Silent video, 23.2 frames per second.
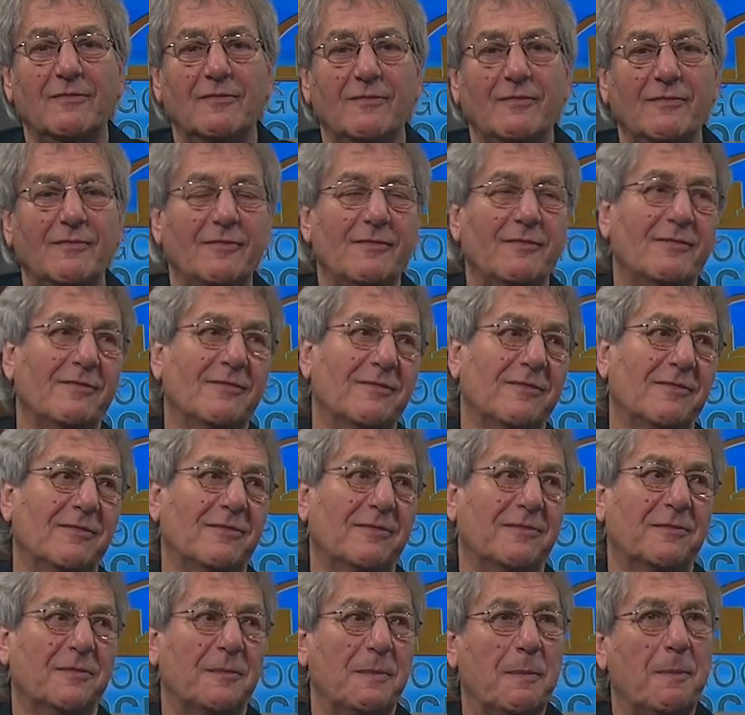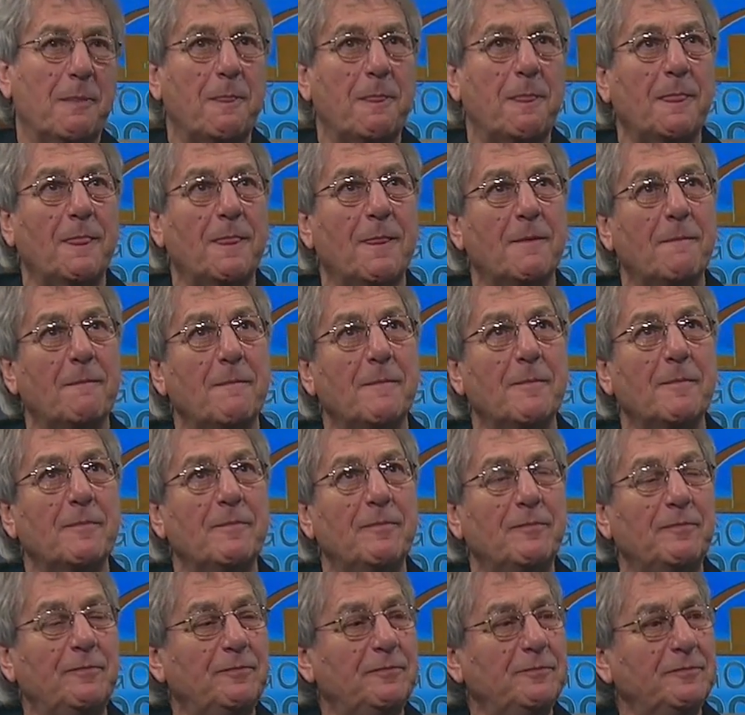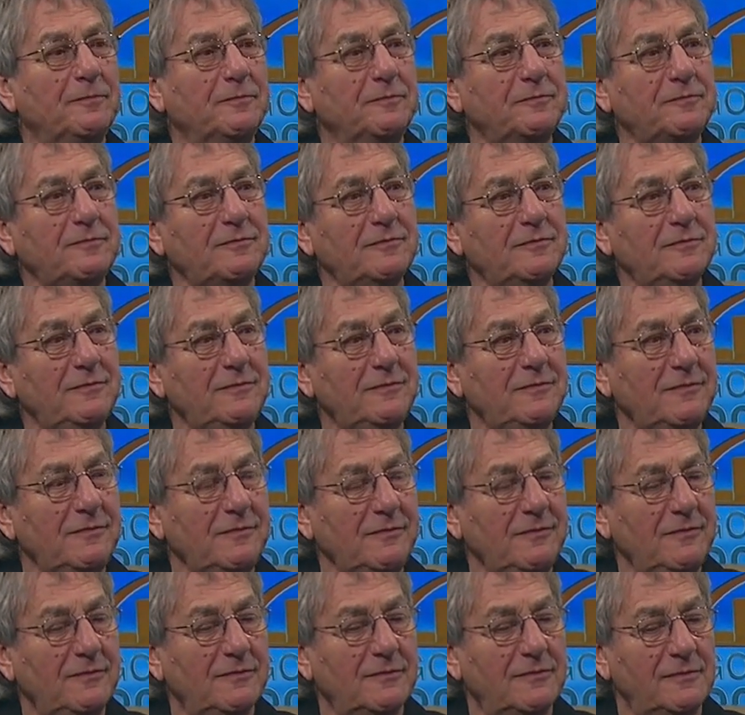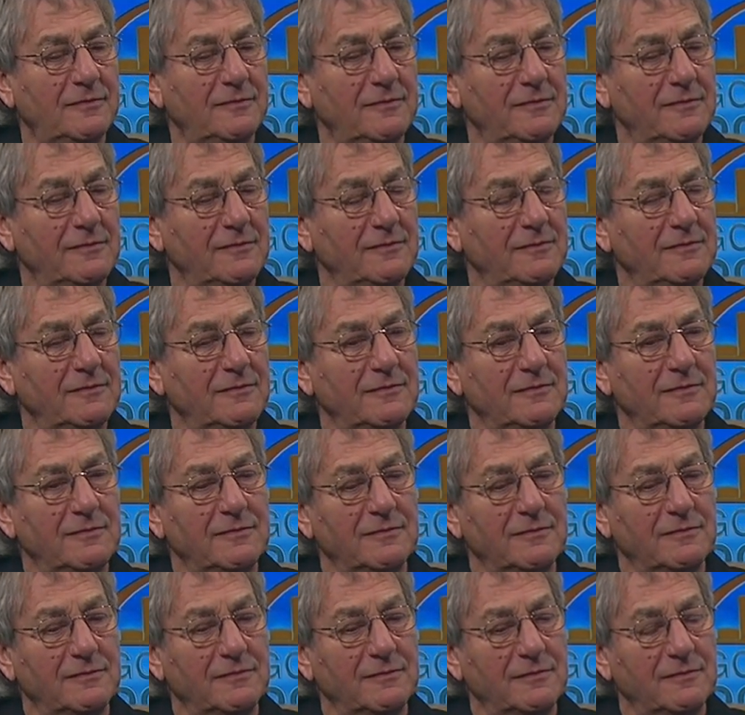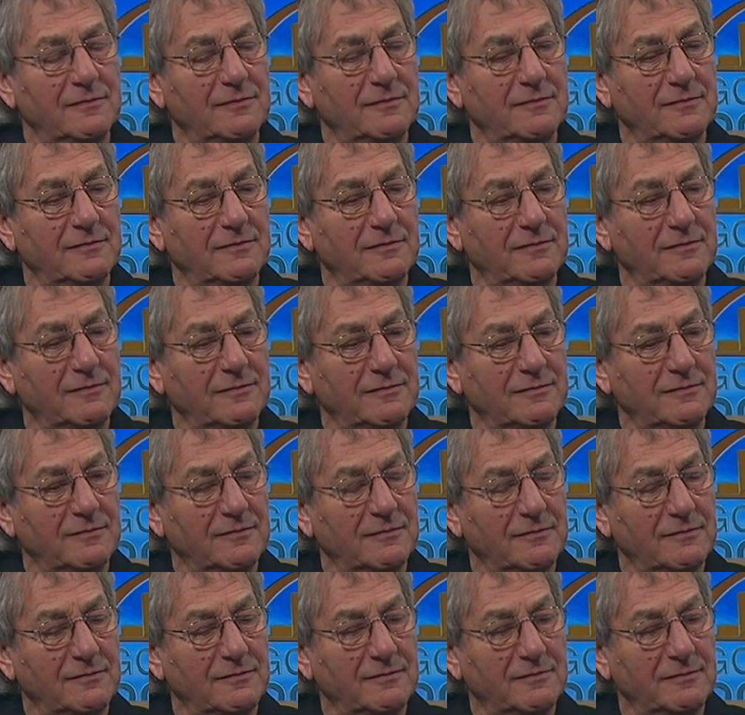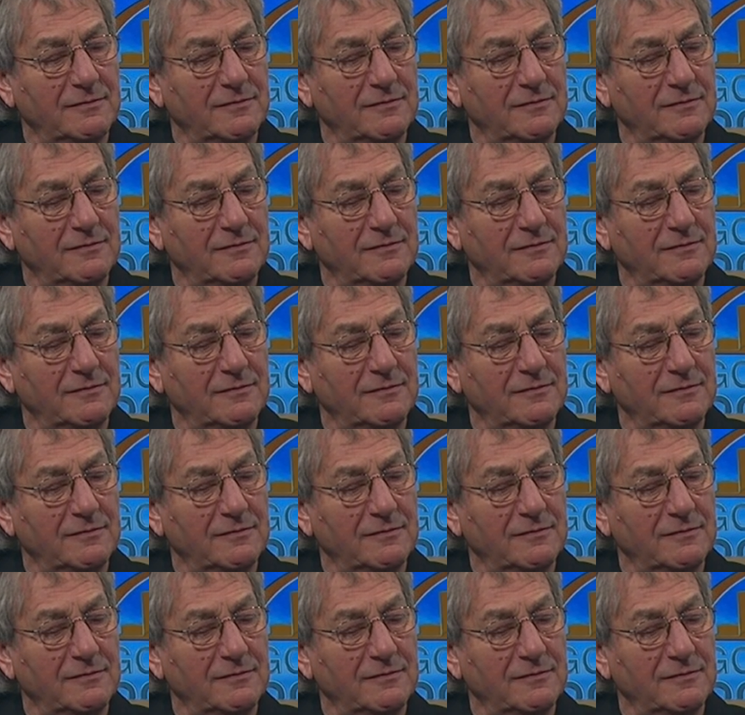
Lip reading: The person shown says nothing.